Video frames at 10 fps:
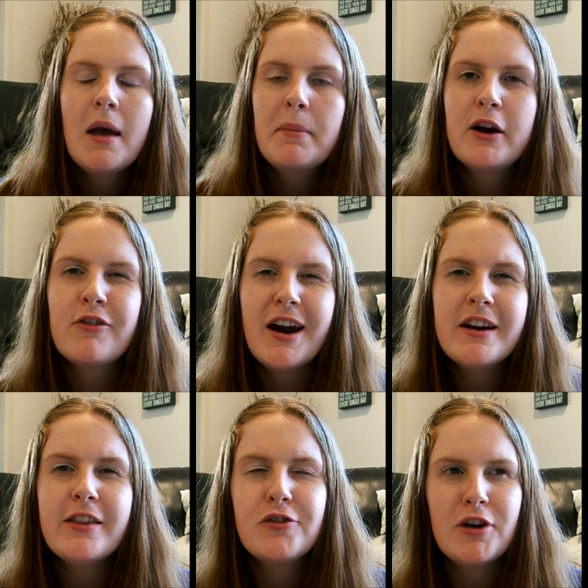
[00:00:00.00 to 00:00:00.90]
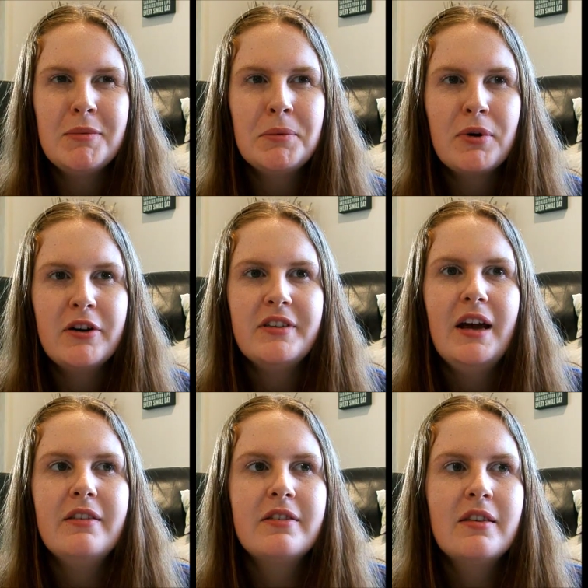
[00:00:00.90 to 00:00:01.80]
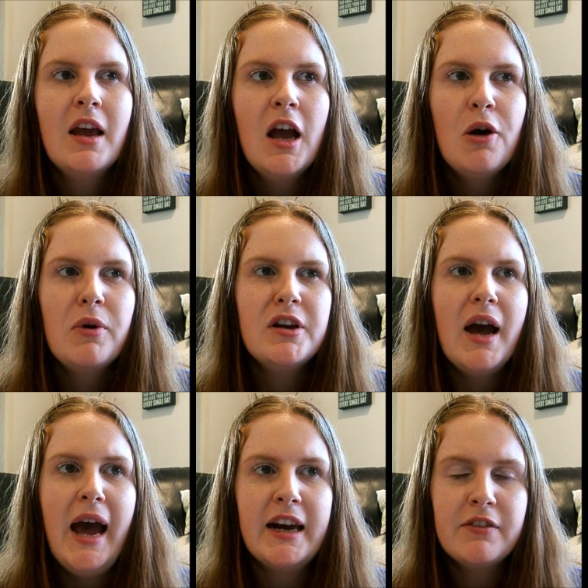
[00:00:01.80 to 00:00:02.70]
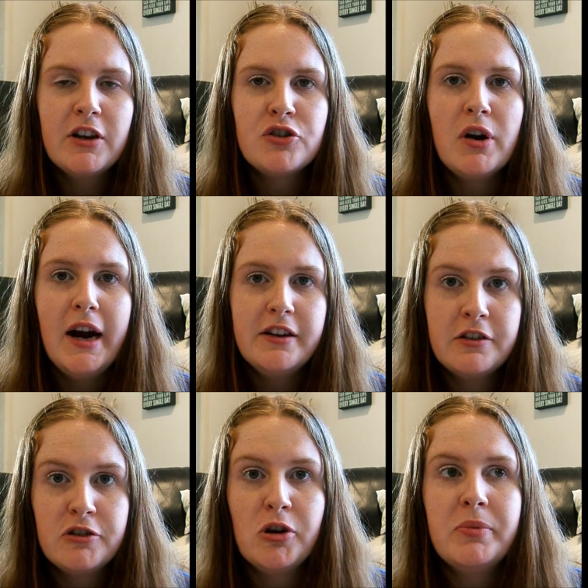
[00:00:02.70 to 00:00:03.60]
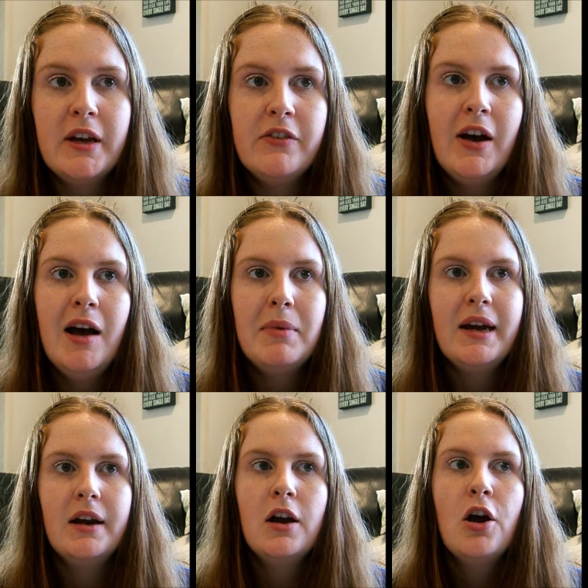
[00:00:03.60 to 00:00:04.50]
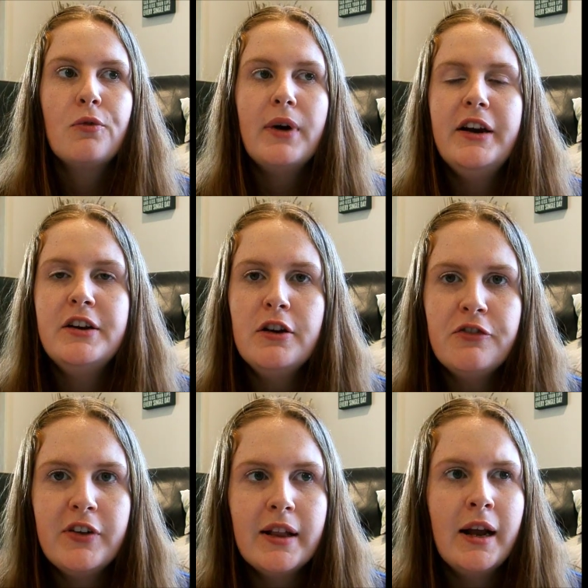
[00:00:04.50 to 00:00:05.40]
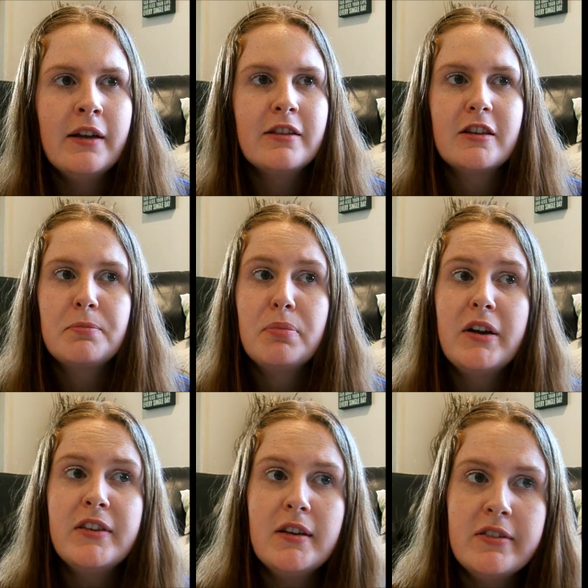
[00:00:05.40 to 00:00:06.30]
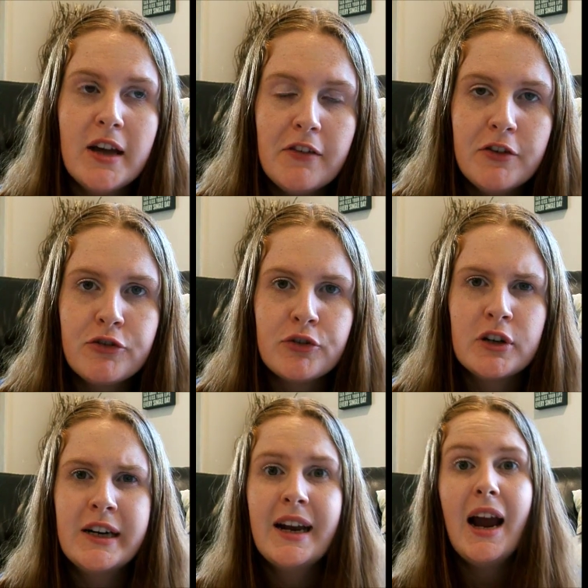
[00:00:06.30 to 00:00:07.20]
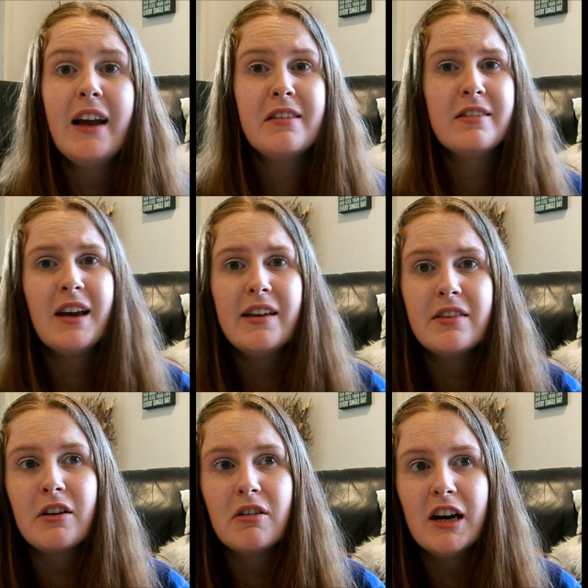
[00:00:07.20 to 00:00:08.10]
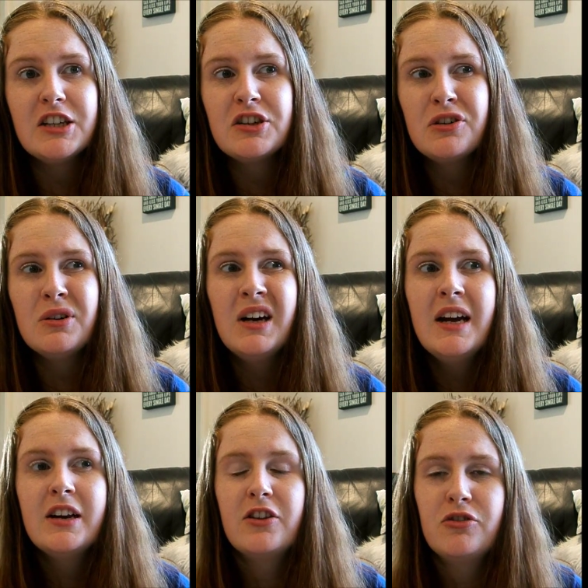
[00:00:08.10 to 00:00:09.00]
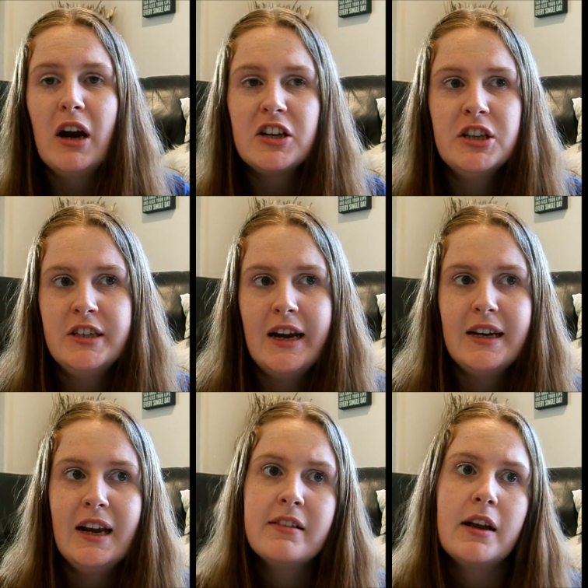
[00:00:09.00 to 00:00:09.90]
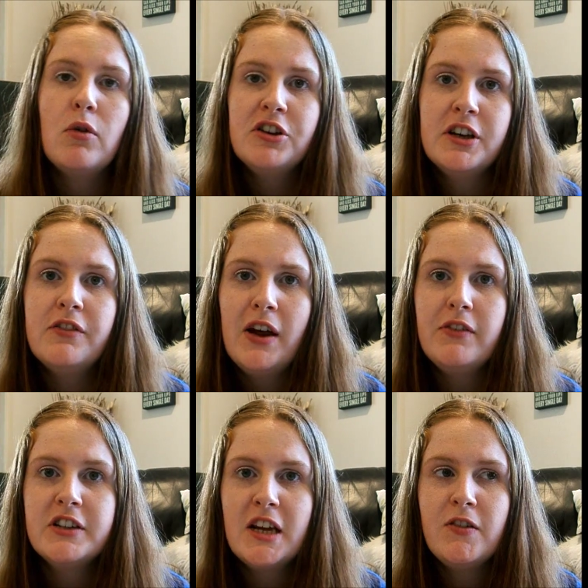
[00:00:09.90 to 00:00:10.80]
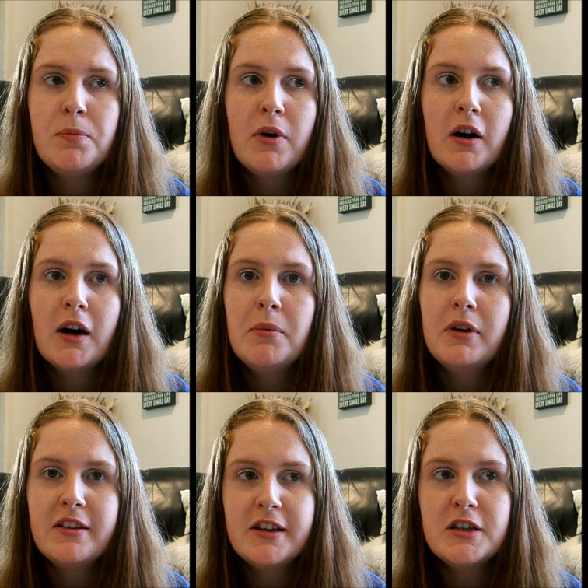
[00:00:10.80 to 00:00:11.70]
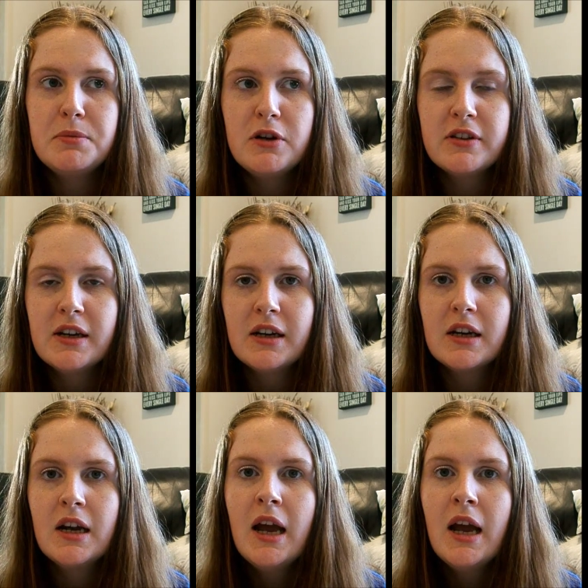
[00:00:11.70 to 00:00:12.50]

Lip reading: but are great in the treatment process when you're actively trying to stop self-harming. Writing your feelings, expressing yourself and drawing, exercise is a great tool, distraction techniques like watching your favourite TV program or listening to music.